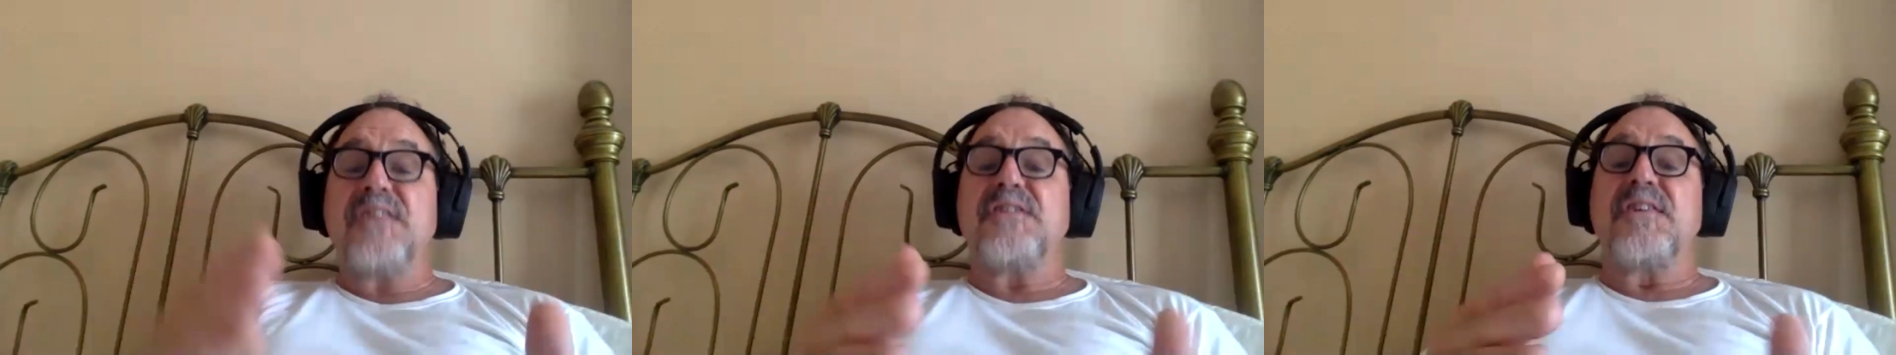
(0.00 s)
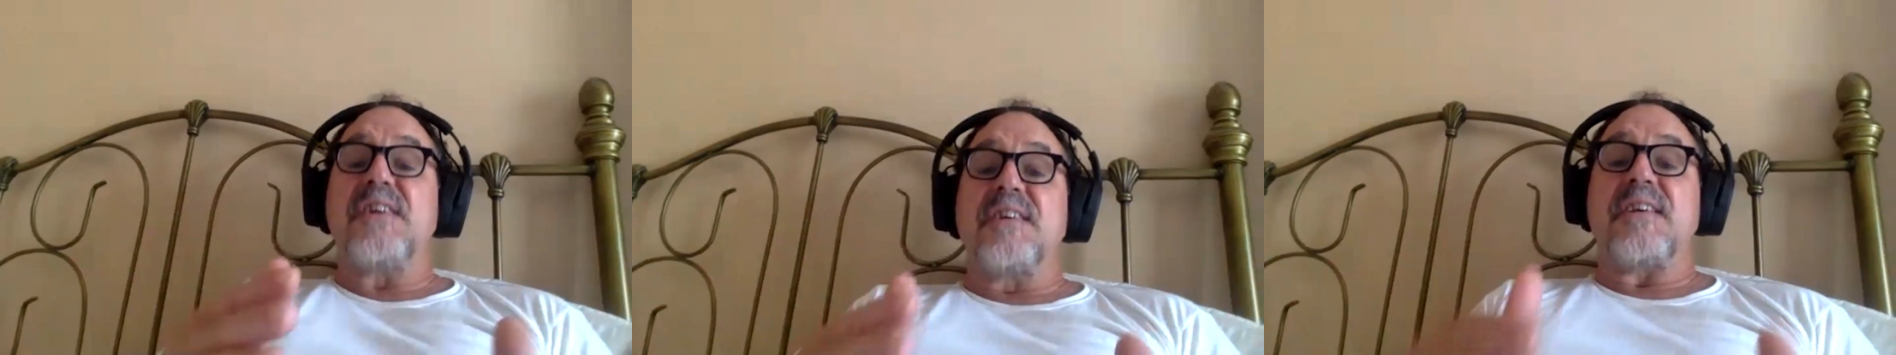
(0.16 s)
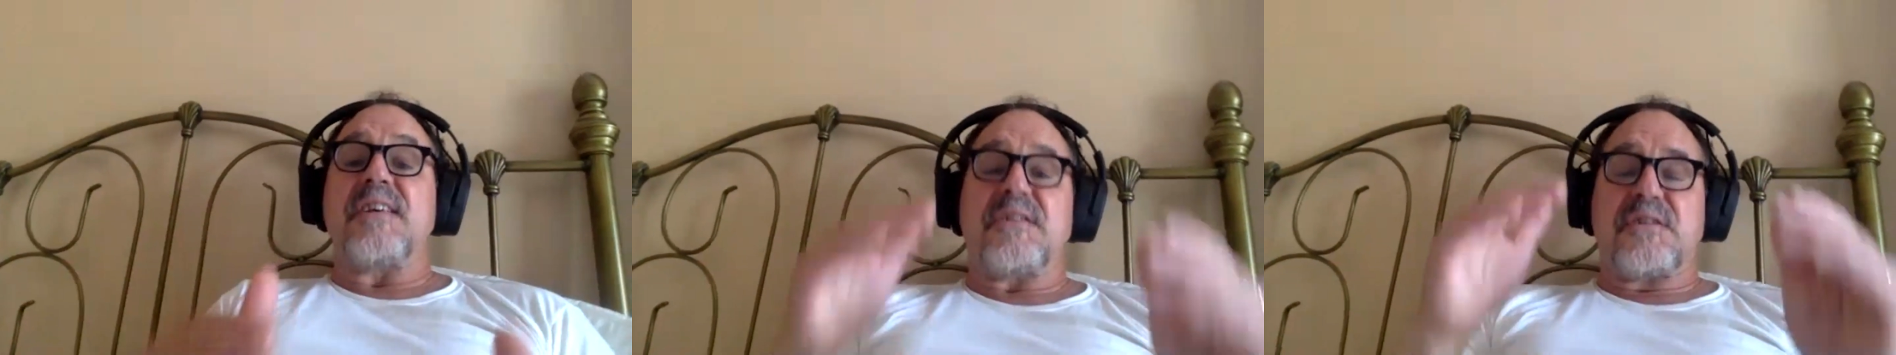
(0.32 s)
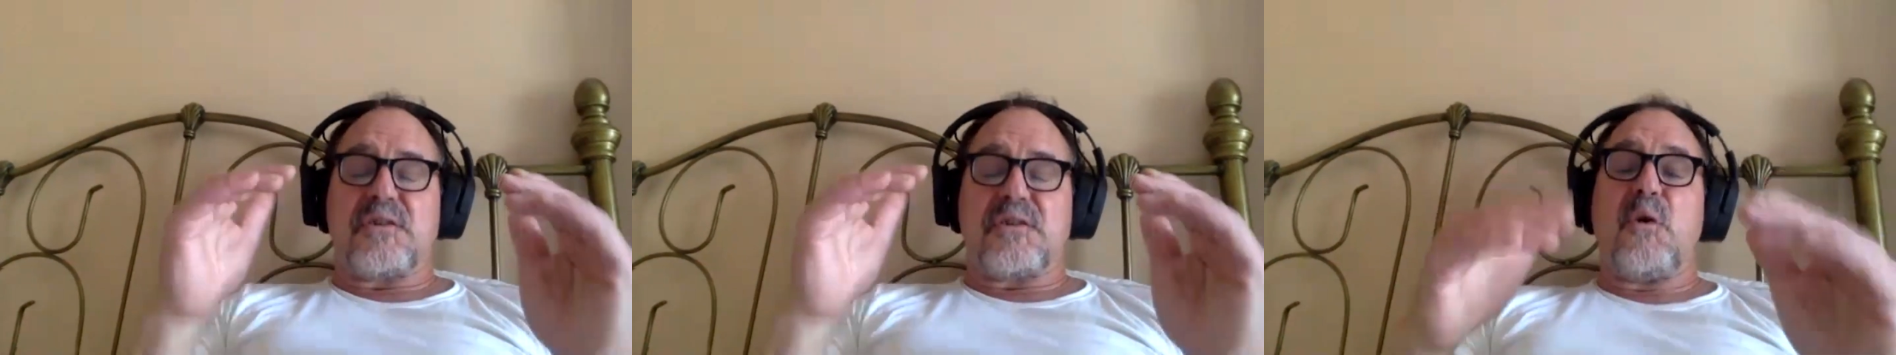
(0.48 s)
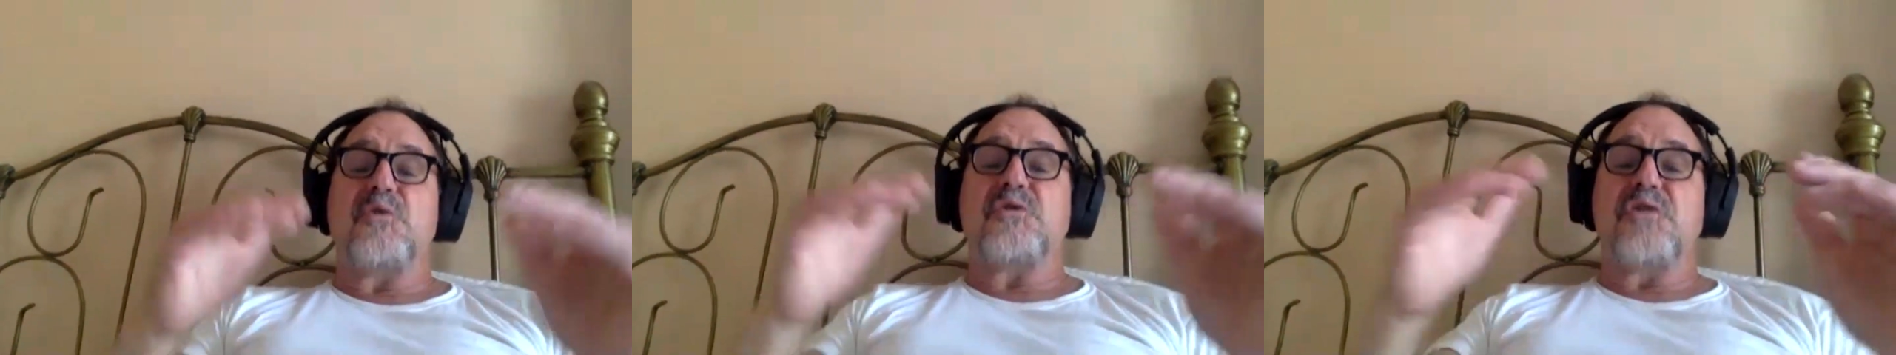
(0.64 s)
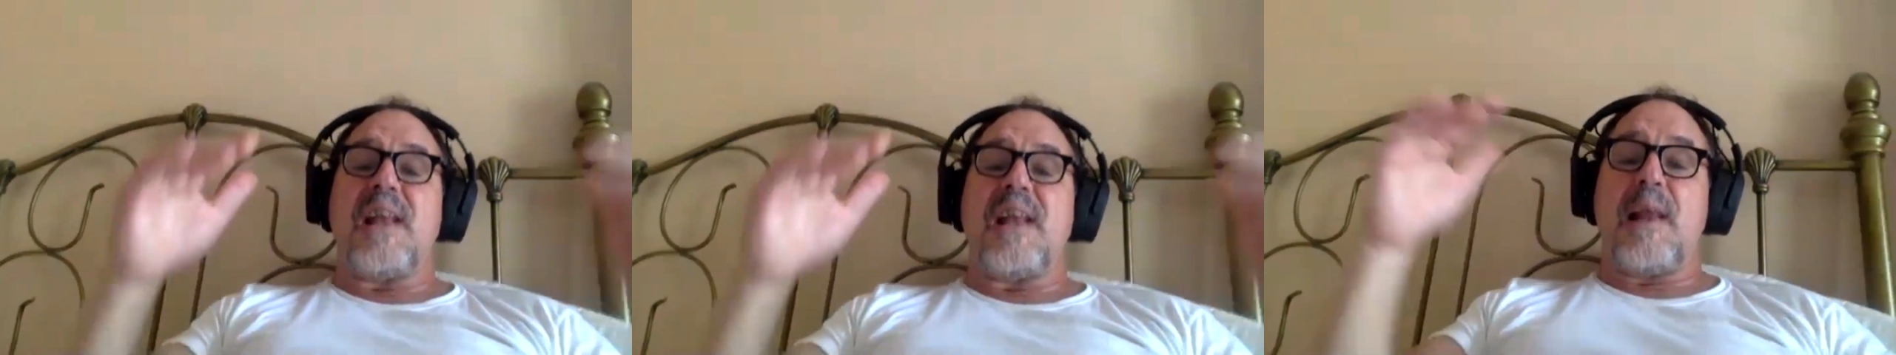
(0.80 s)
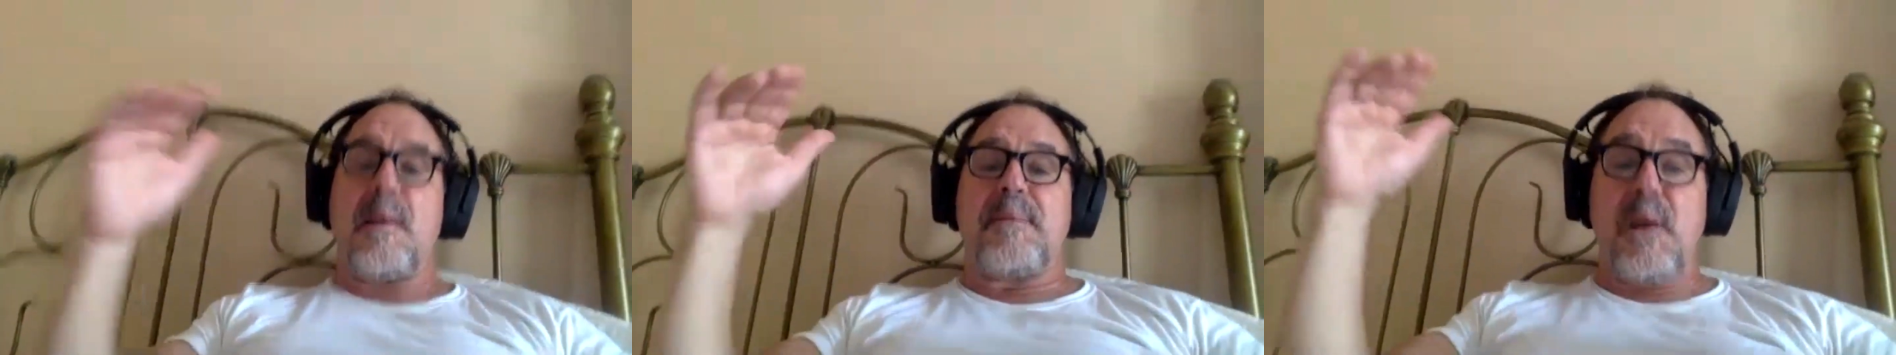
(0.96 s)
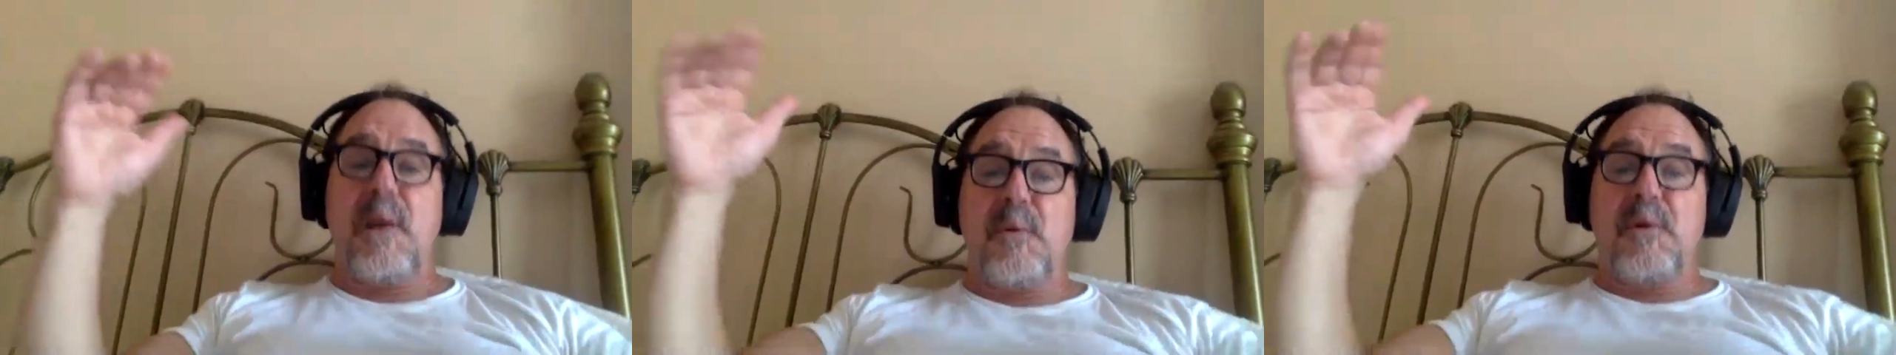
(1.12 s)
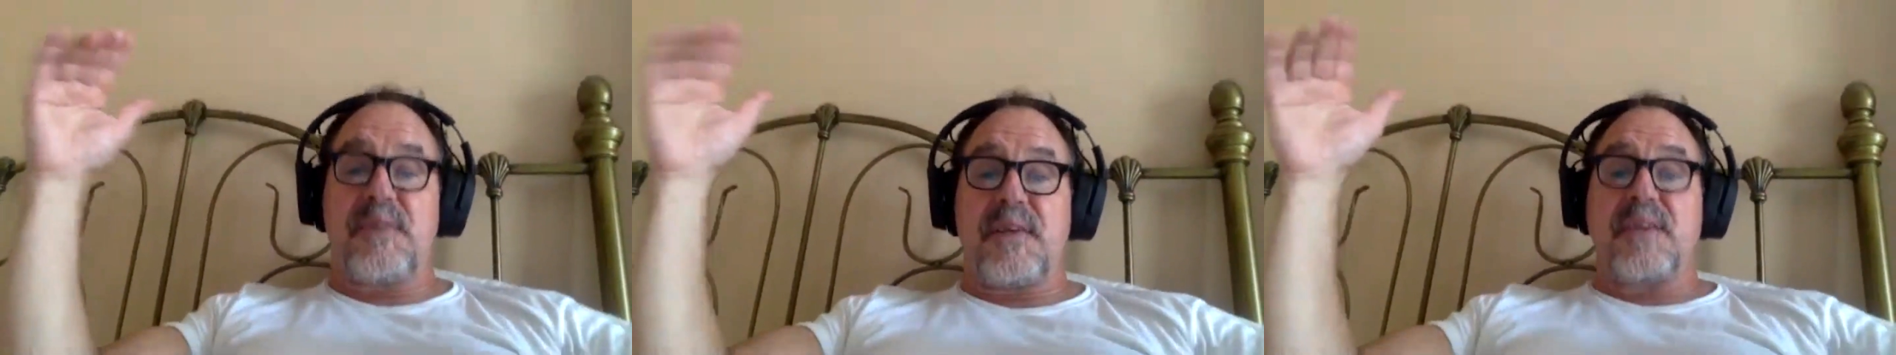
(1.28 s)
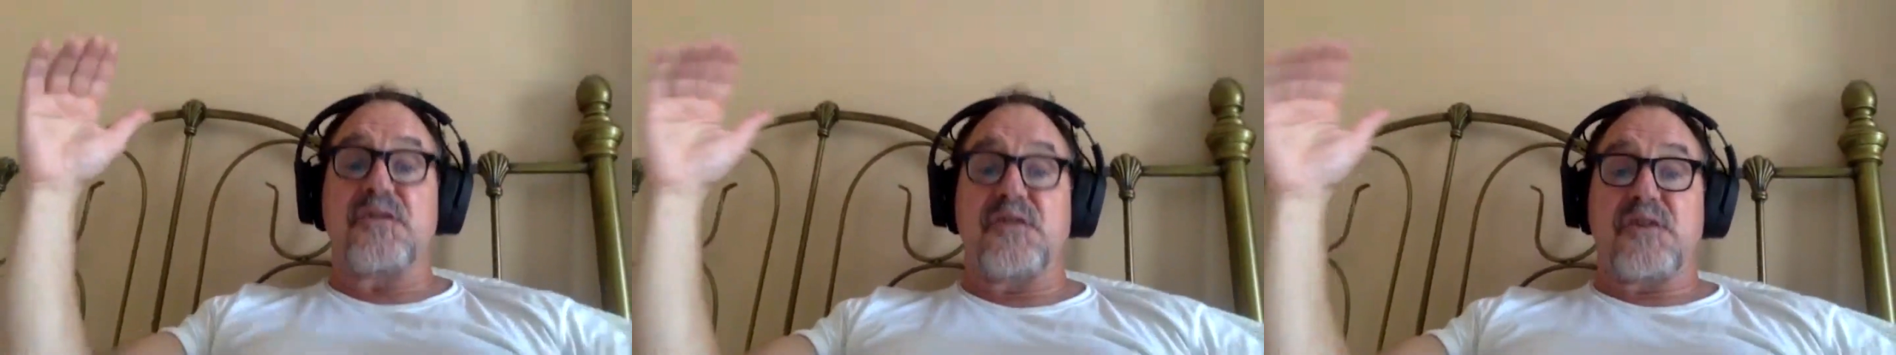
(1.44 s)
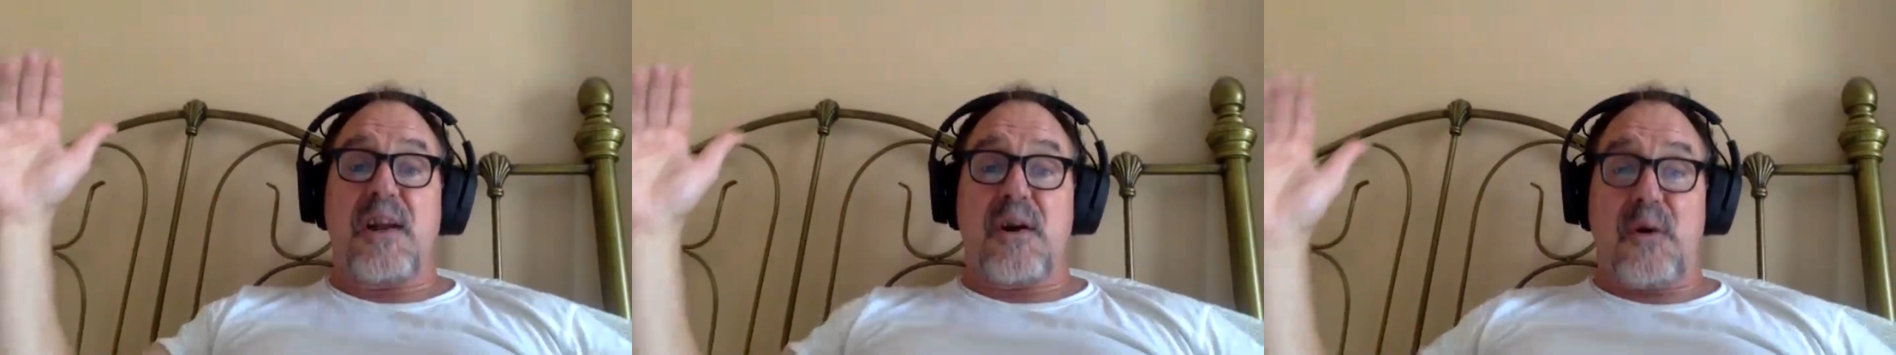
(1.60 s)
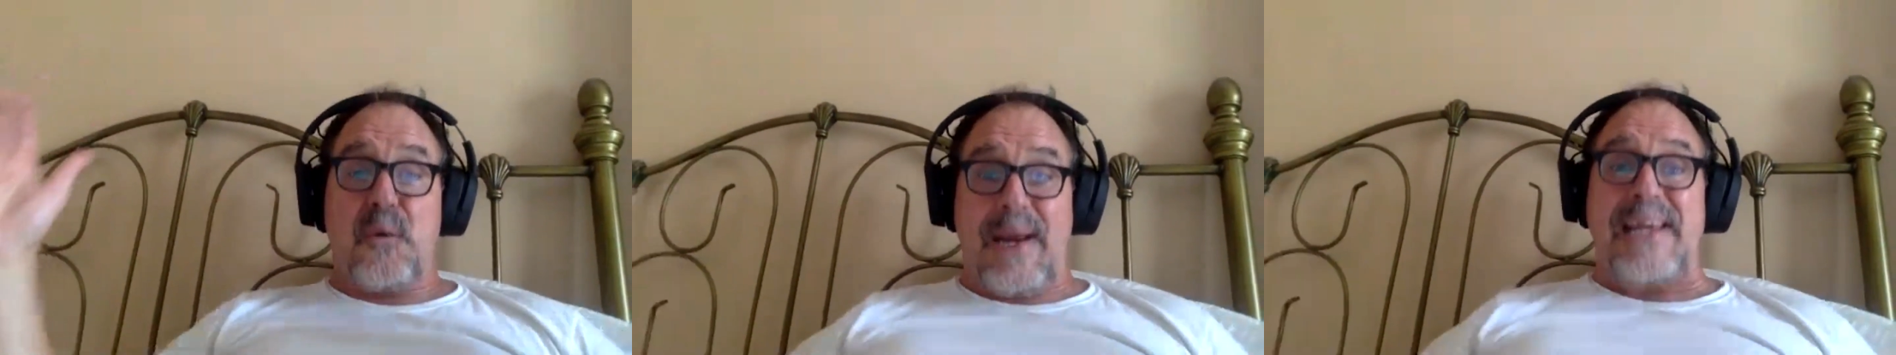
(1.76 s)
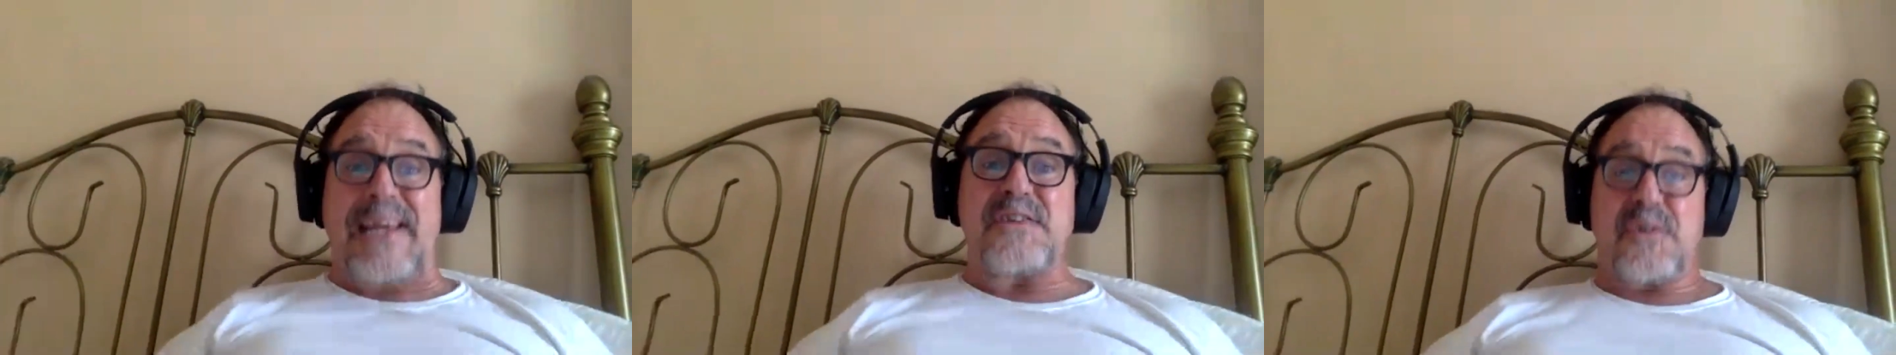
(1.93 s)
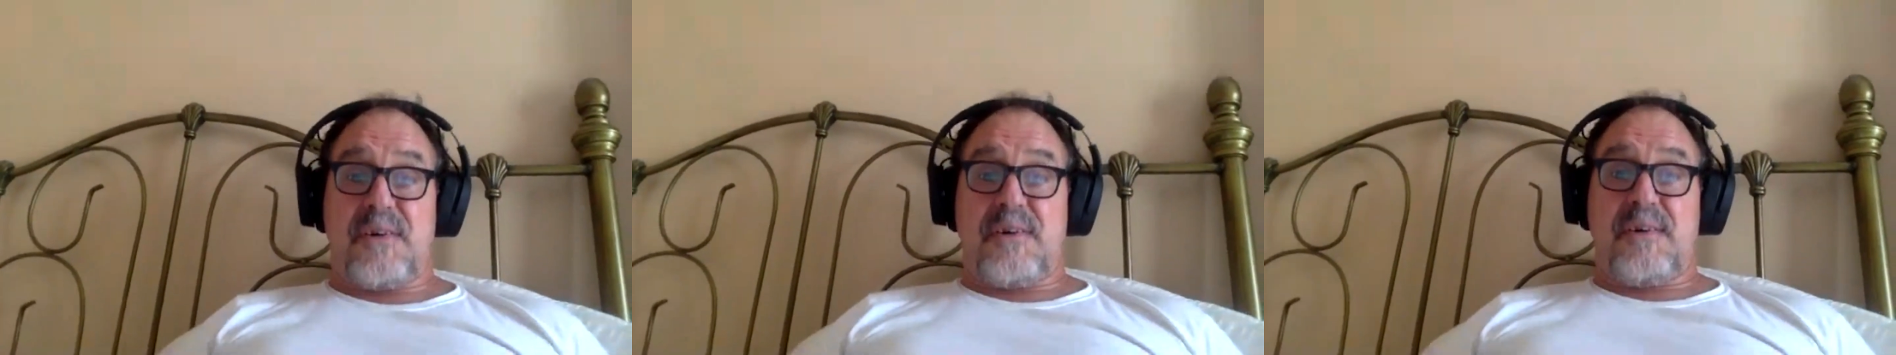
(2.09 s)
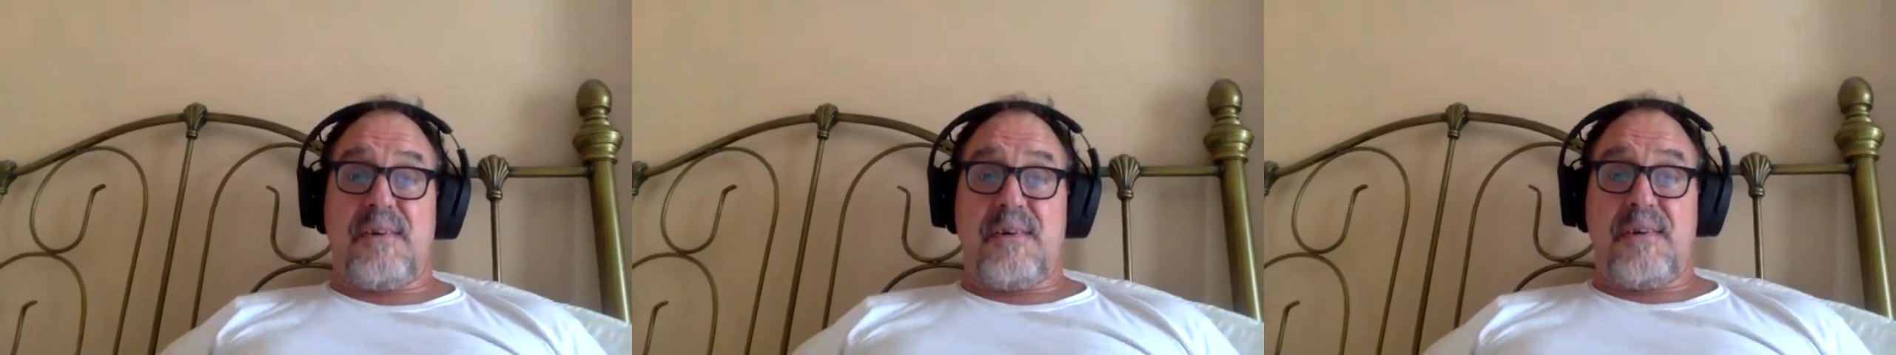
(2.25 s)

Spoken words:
then Jesus says, "So shall it be with this generation."